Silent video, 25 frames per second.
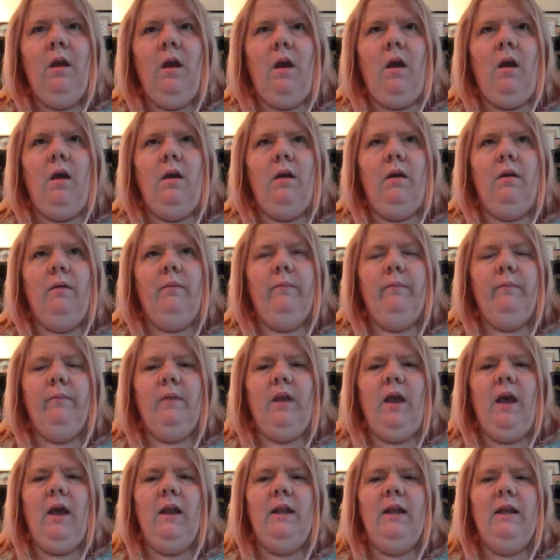And
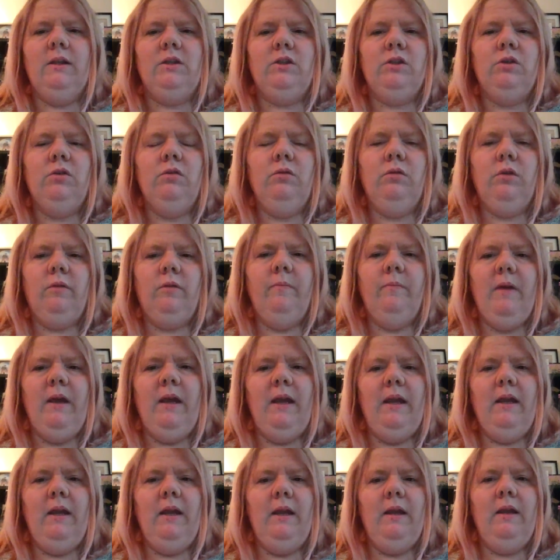it took
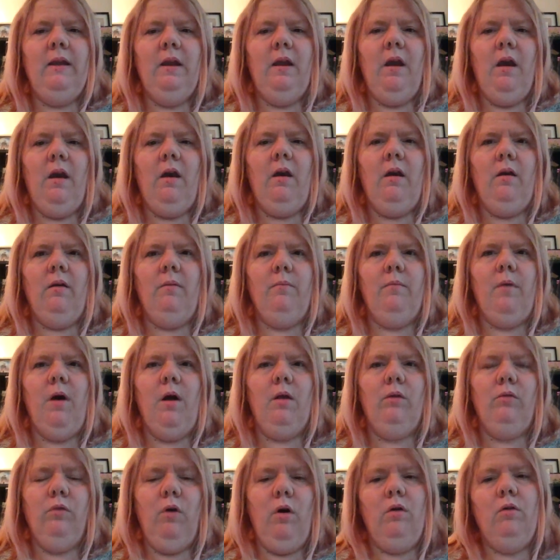me
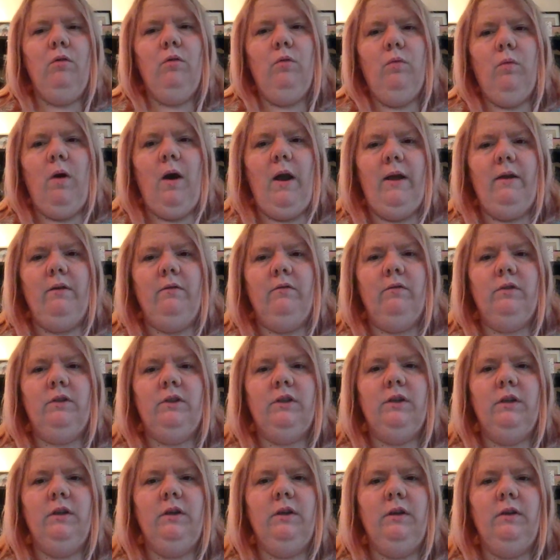a long while
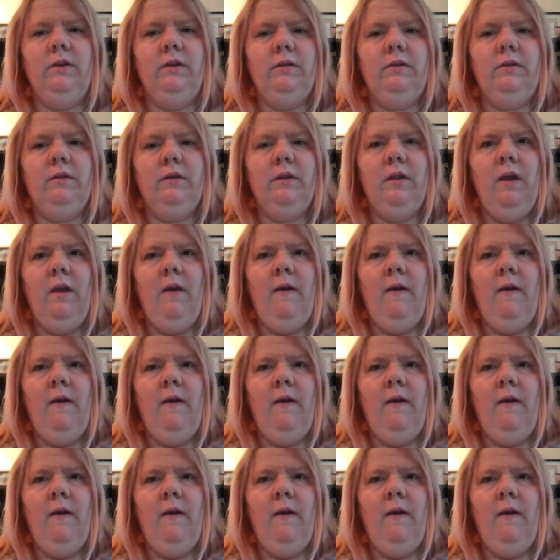to